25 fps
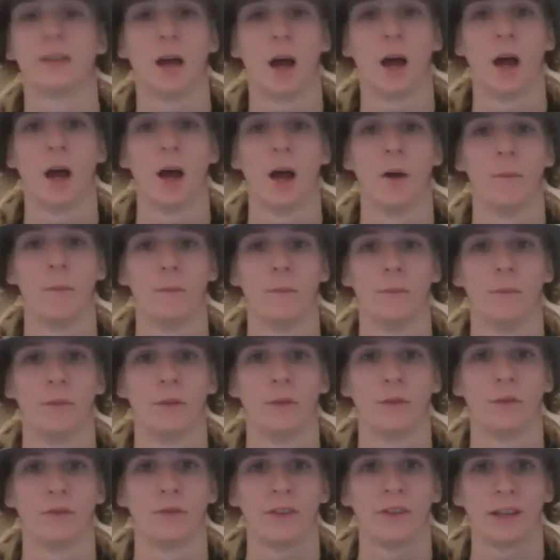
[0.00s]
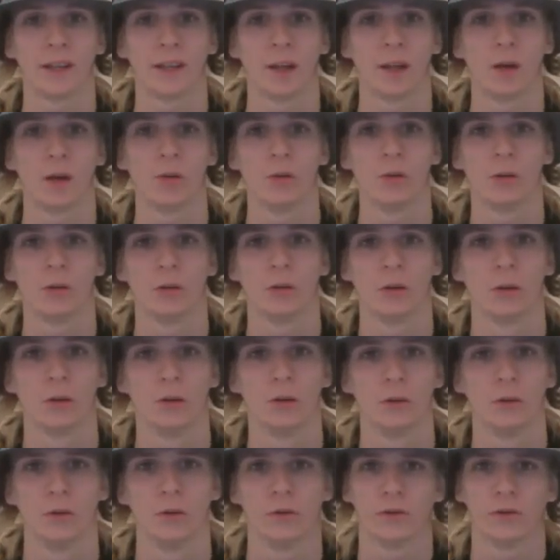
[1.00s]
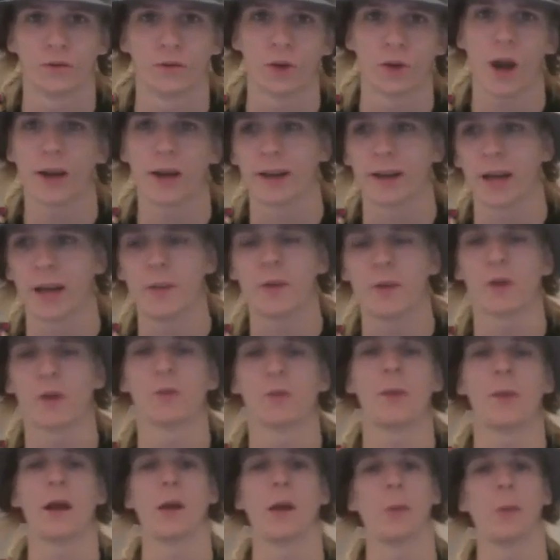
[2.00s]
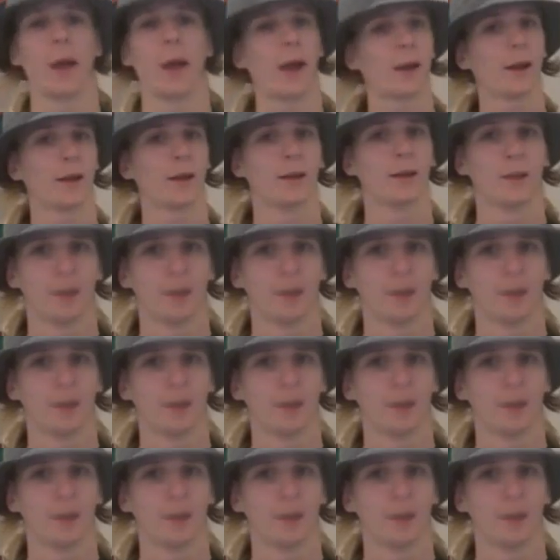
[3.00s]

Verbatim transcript: um, the video, Friday by Rebecca Black,